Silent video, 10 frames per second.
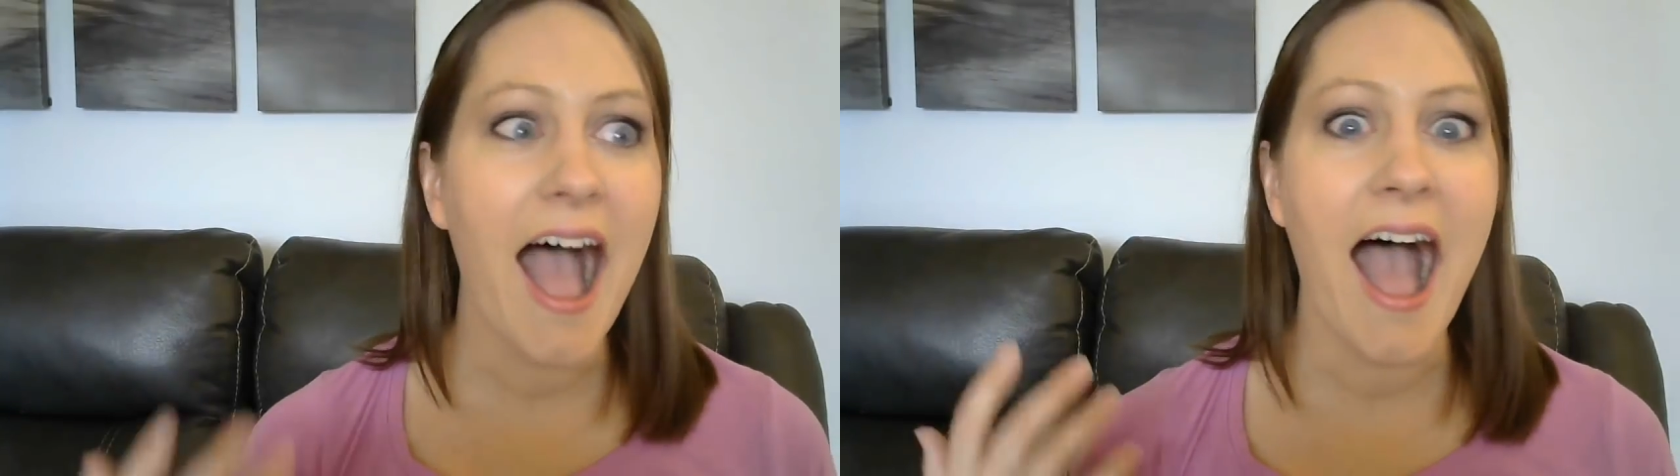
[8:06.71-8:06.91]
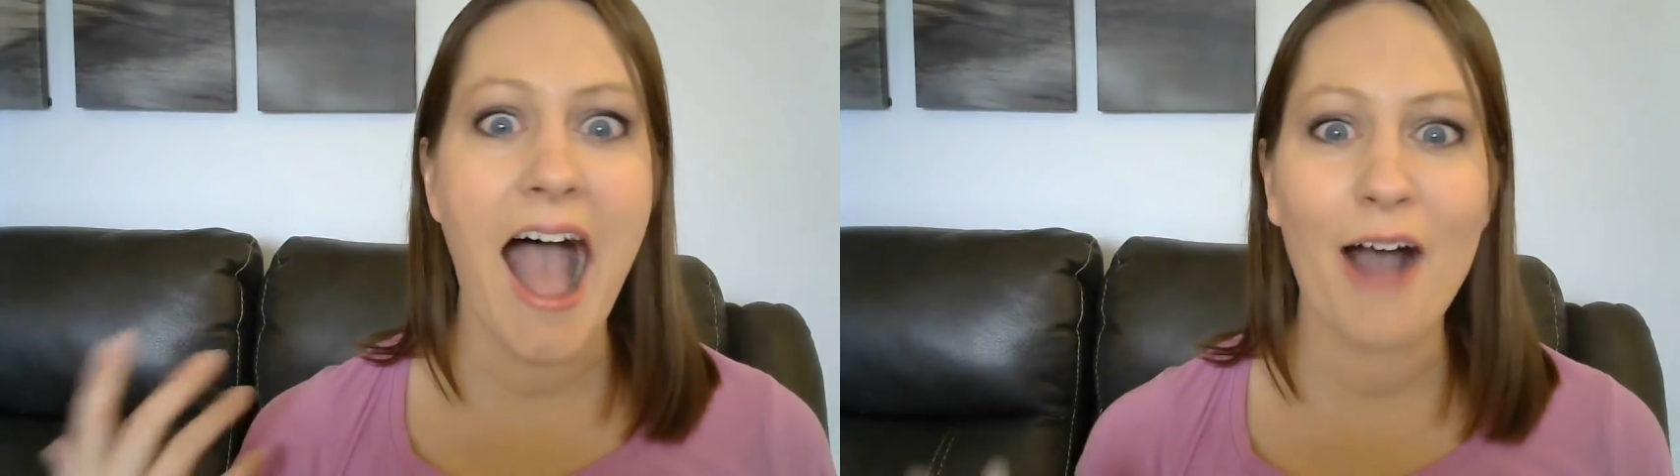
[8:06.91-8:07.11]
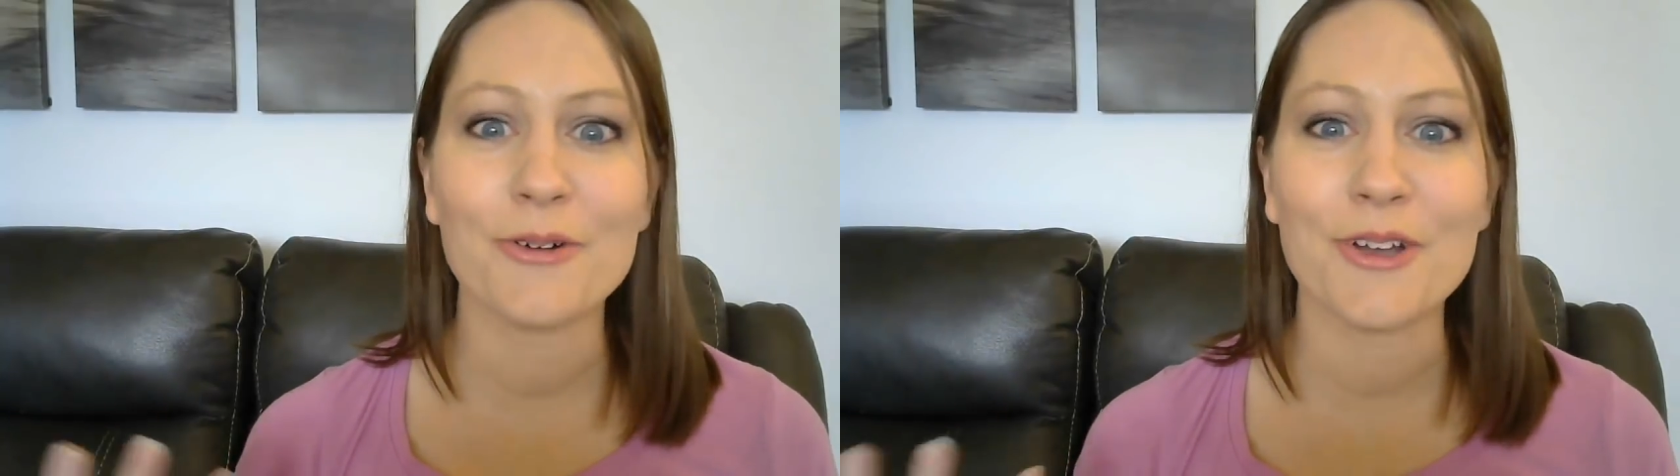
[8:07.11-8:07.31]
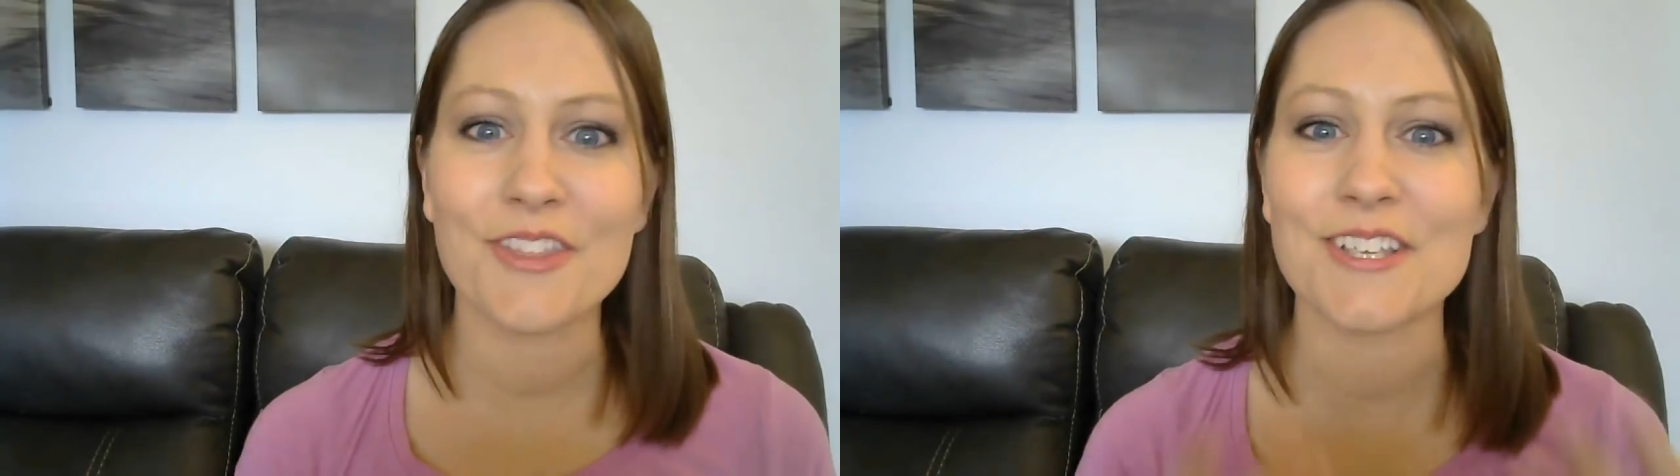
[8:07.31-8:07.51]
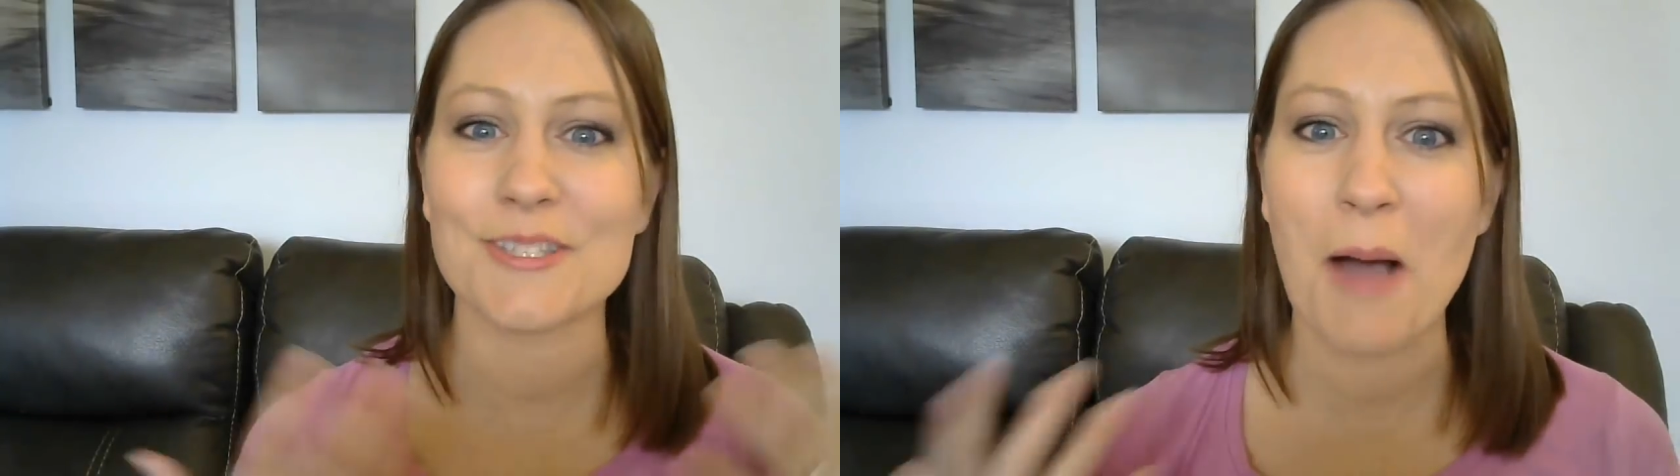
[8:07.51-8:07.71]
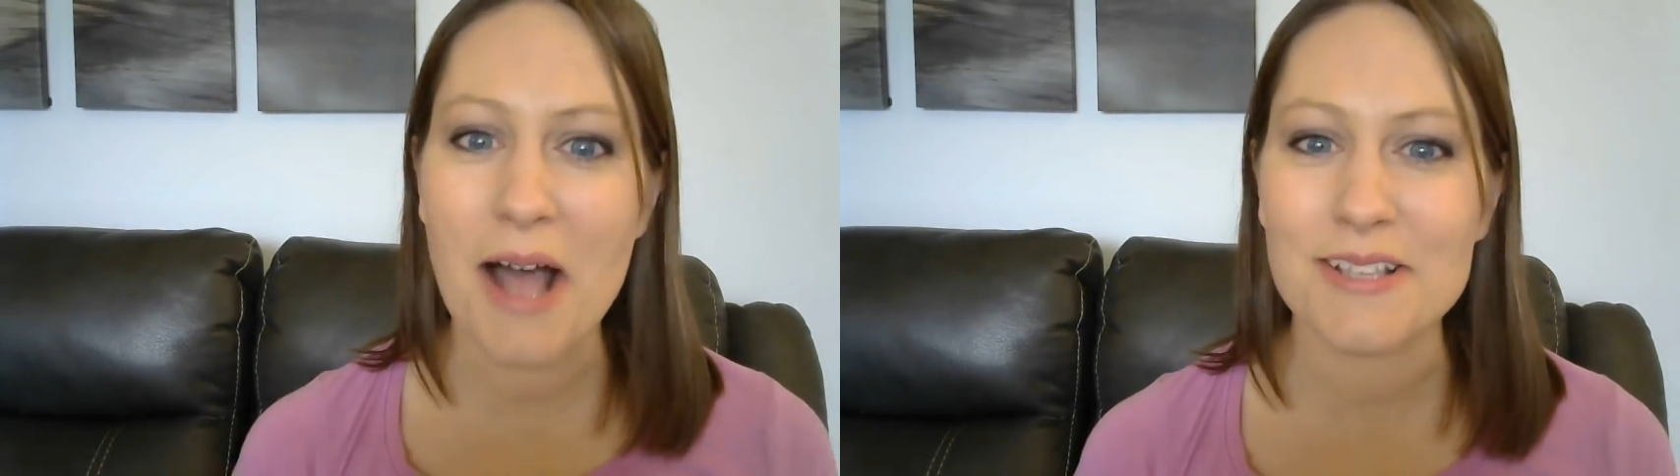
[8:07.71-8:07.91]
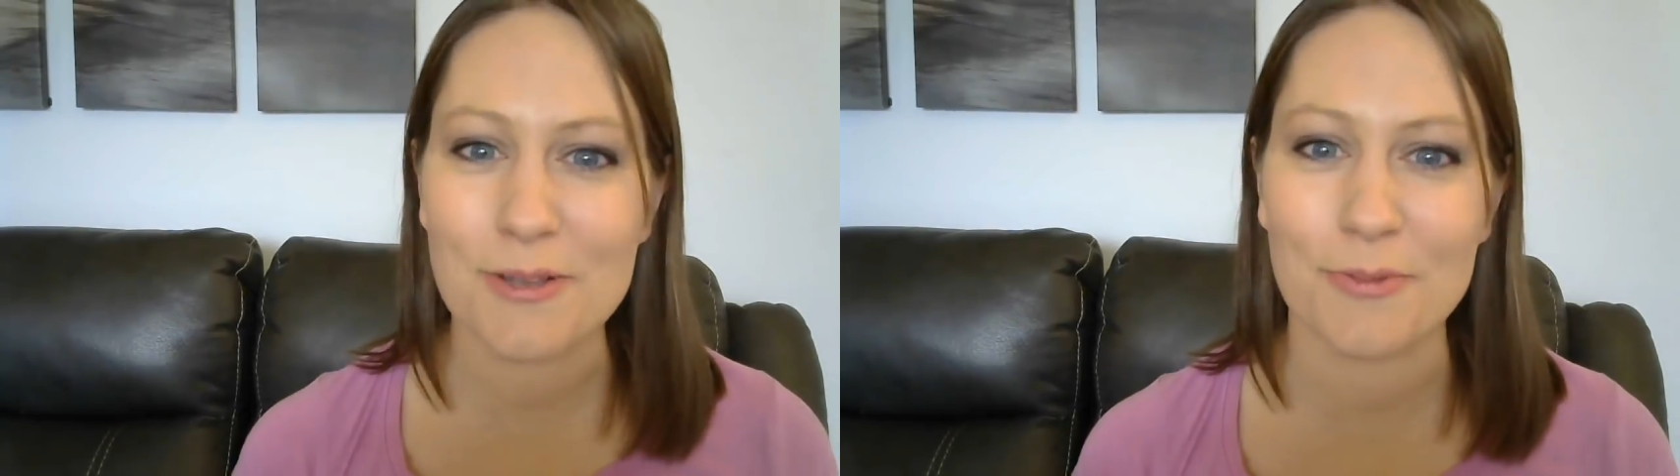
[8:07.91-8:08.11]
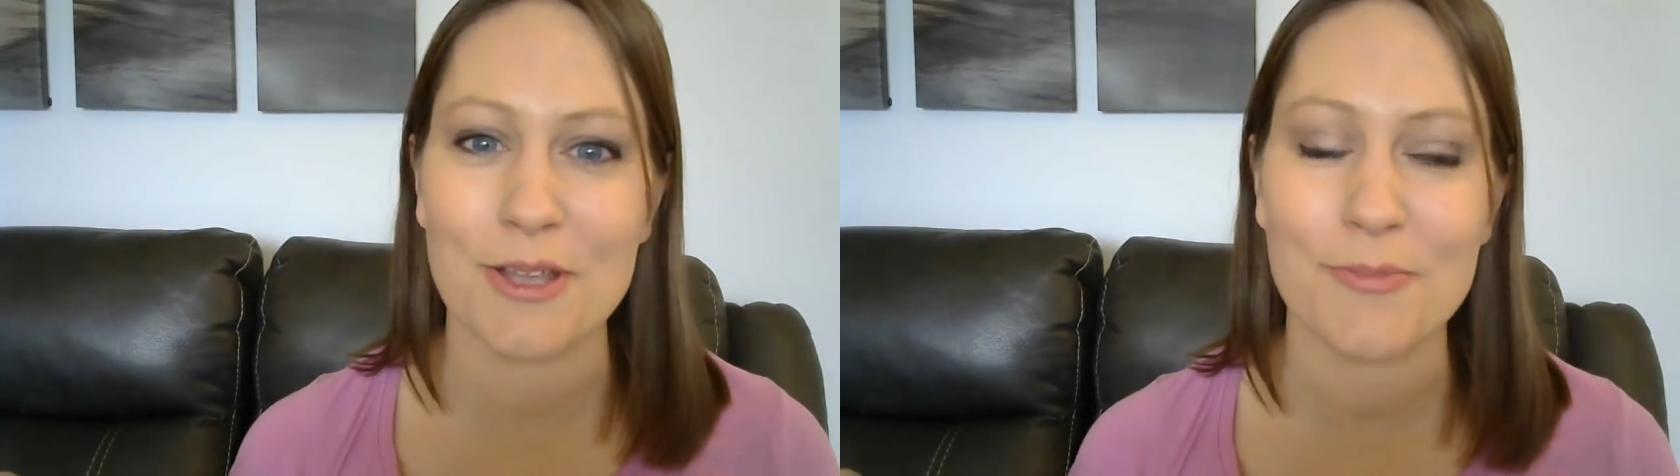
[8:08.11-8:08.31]
how could this
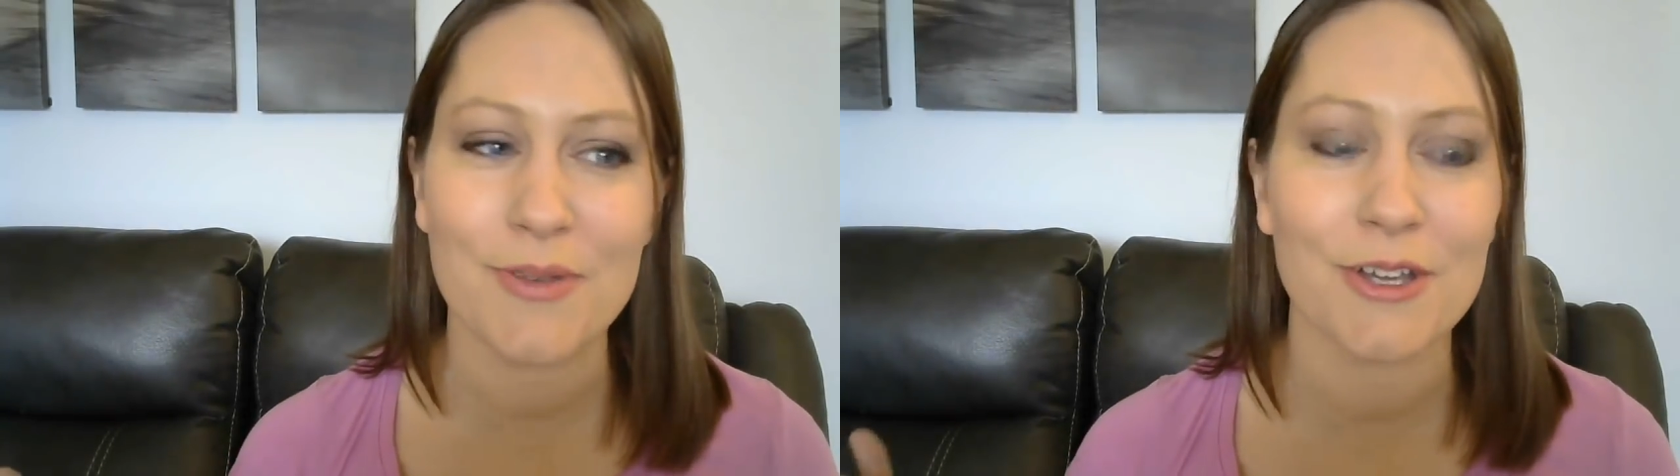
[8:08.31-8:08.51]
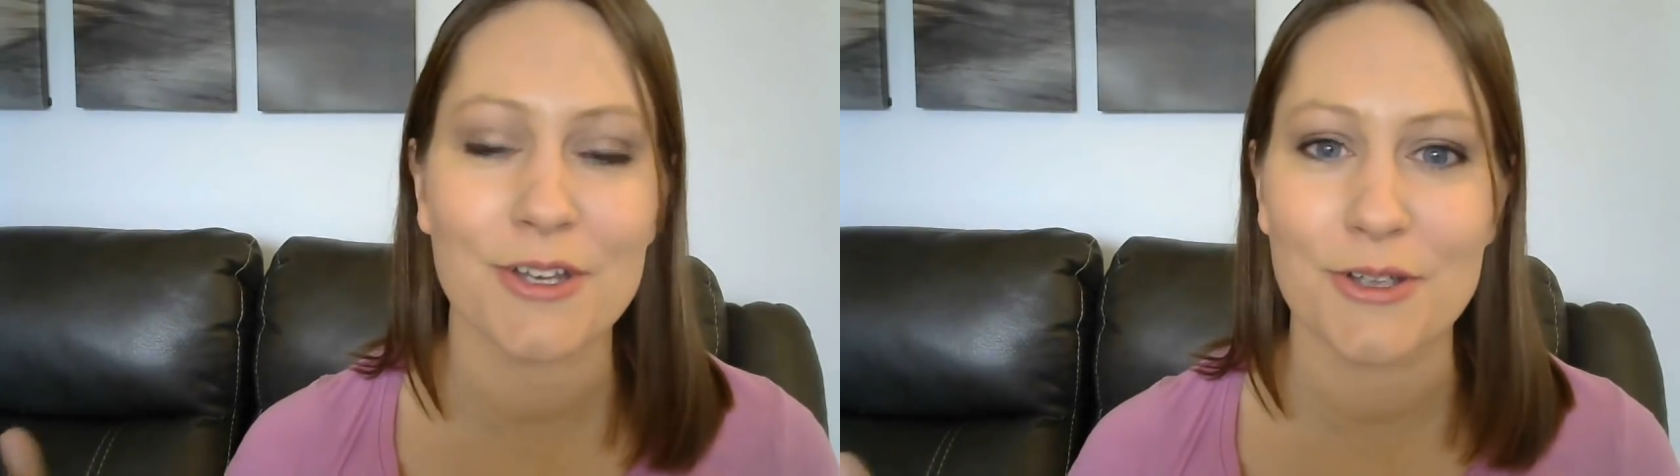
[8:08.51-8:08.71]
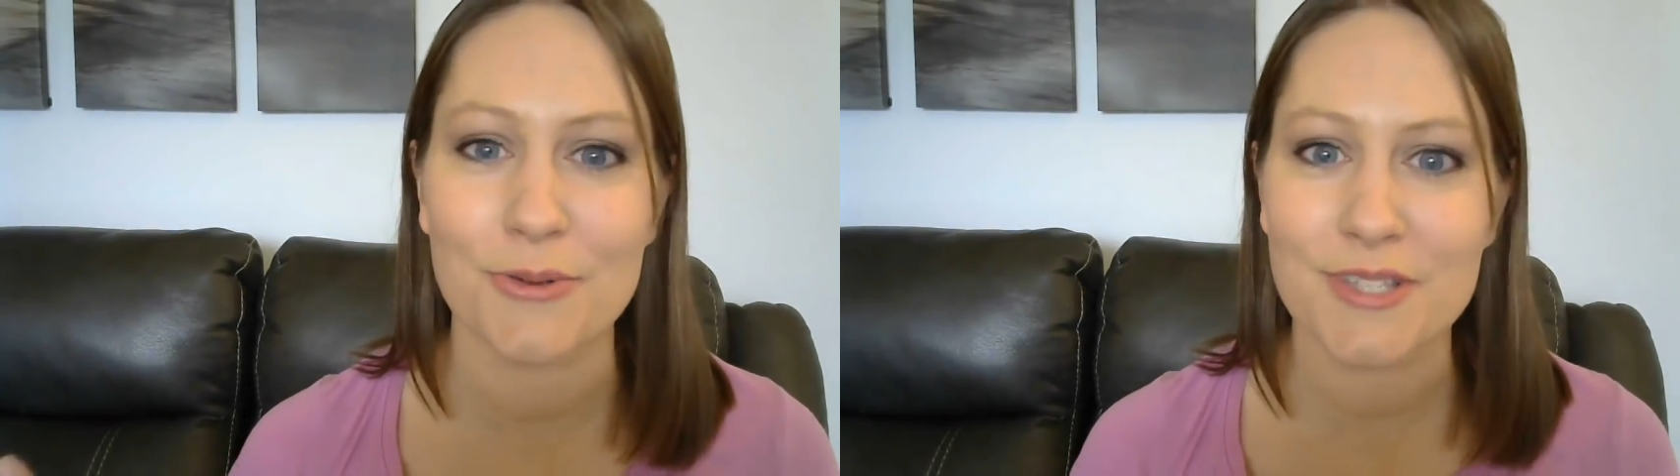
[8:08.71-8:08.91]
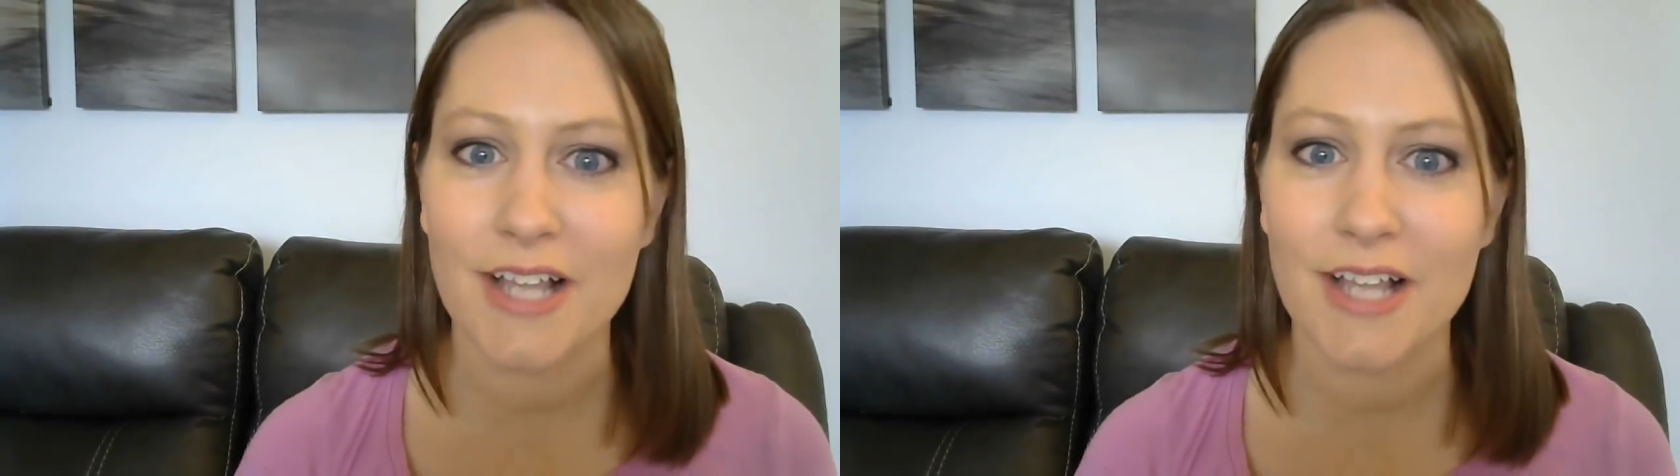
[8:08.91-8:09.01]
possibly be good news?